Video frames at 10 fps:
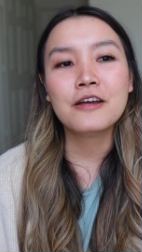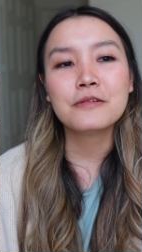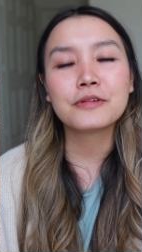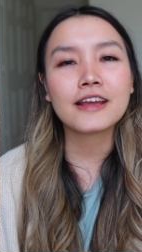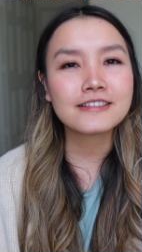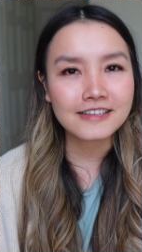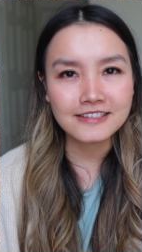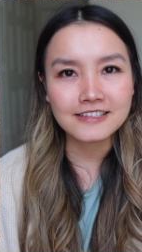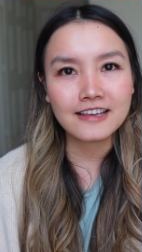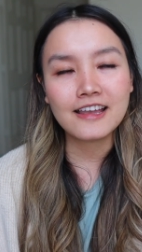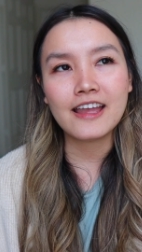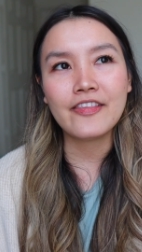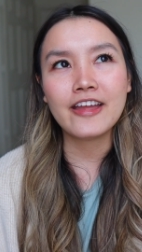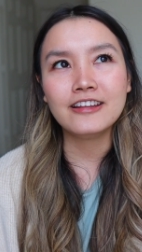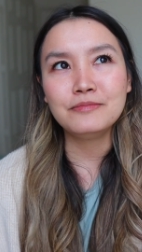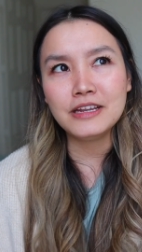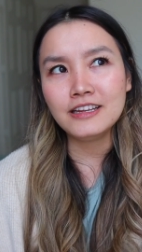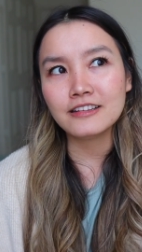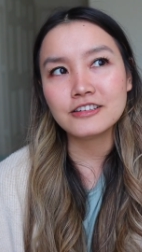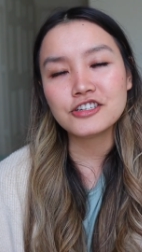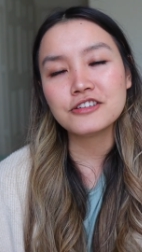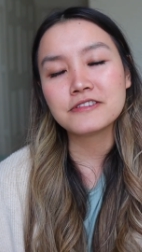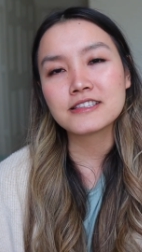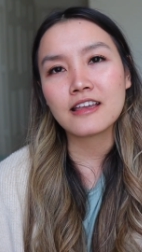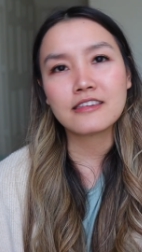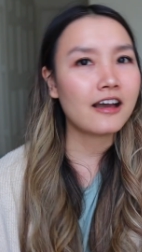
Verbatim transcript: But I sent it, and then immediately she was like,